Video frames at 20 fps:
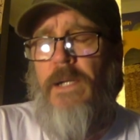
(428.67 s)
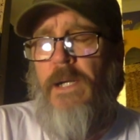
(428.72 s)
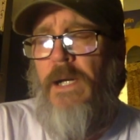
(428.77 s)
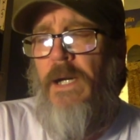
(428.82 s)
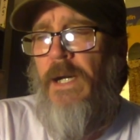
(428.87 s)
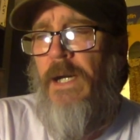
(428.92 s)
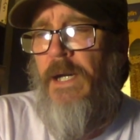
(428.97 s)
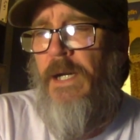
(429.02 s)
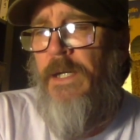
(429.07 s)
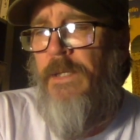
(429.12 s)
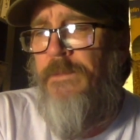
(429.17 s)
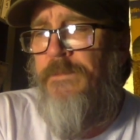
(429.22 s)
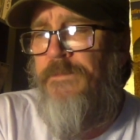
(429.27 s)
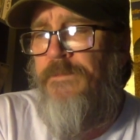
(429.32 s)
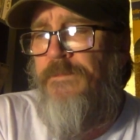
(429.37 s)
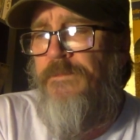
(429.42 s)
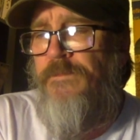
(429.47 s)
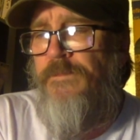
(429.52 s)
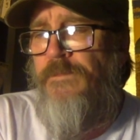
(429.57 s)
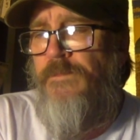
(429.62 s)
um,
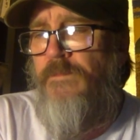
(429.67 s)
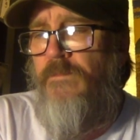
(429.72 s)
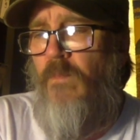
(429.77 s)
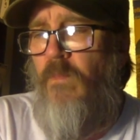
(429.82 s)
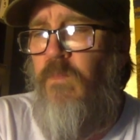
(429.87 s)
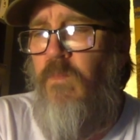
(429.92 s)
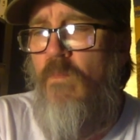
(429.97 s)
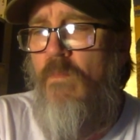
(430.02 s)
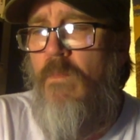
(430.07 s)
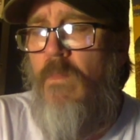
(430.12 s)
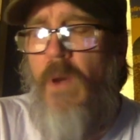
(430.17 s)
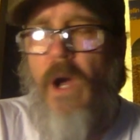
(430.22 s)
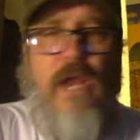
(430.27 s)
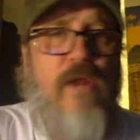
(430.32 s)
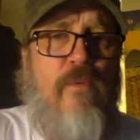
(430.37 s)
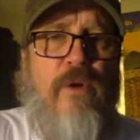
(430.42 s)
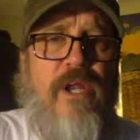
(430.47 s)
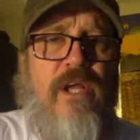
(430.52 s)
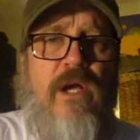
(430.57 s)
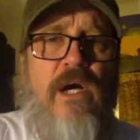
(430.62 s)
I
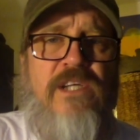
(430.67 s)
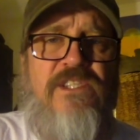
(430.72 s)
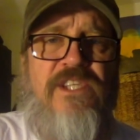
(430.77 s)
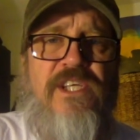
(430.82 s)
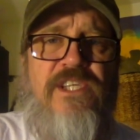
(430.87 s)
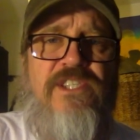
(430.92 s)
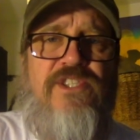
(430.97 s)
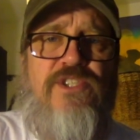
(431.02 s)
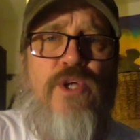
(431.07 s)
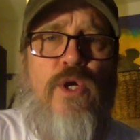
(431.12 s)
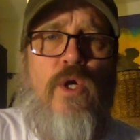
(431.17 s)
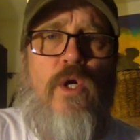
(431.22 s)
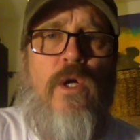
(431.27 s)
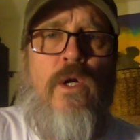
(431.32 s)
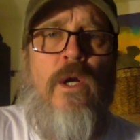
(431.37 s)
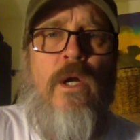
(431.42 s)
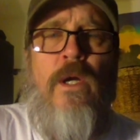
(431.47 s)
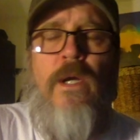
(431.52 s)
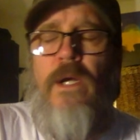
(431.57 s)
don't want to cause any stir.